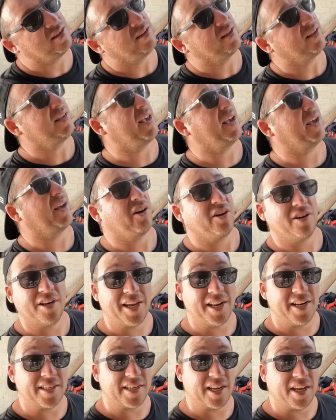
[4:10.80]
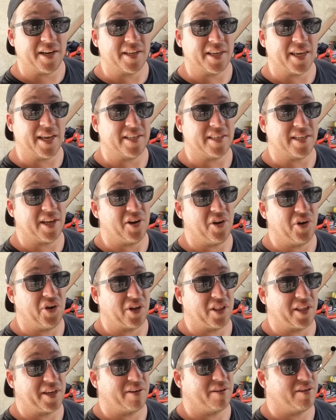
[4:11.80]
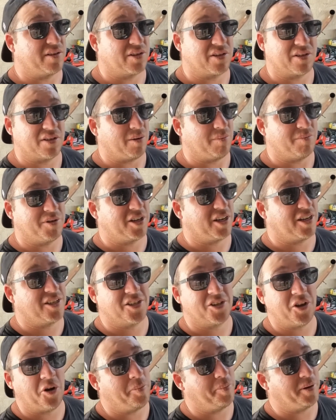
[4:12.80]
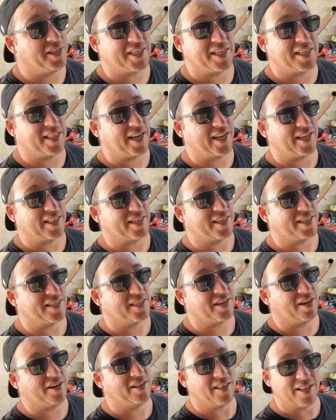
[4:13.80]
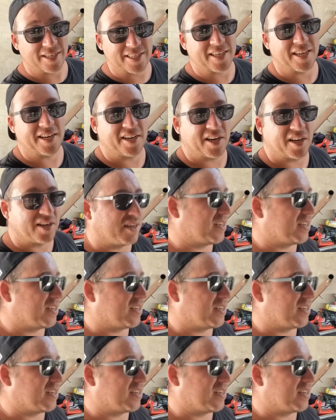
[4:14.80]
Yeah, I gotta get it done and get it done early. I'm just so busy lately, so let's get it done.